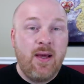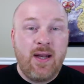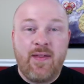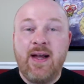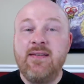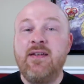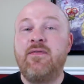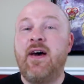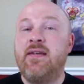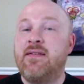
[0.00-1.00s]
Now, that's a
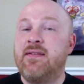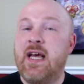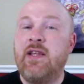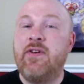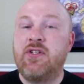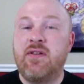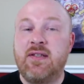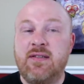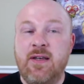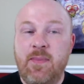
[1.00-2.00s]
device in television
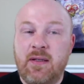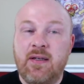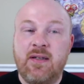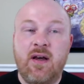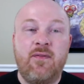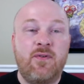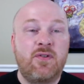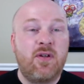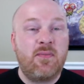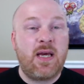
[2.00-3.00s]
that's typically done for
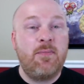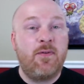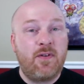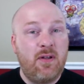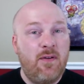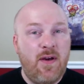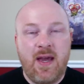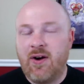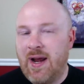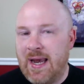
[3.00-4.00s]
some type of
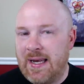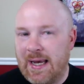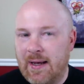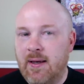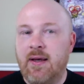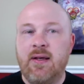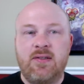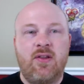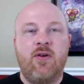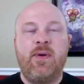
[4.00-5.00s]
cliffhanger ending.
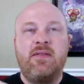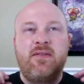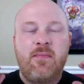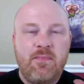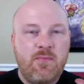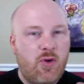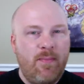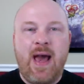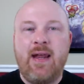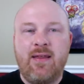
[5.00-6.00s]
So there'll be some
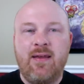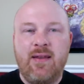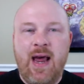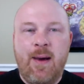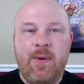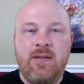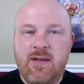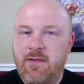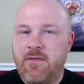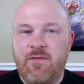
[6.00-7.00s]
dramatic thing that happens
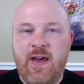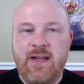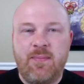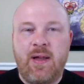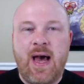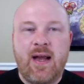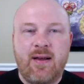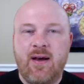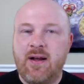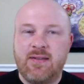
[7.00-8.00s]
and fade to black,
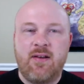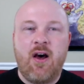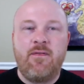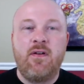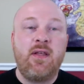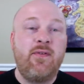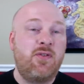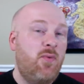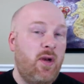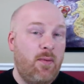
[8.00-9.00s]
cut us off, and leave
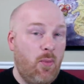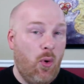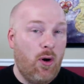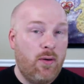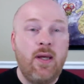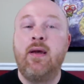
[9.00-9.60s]
us wanting more.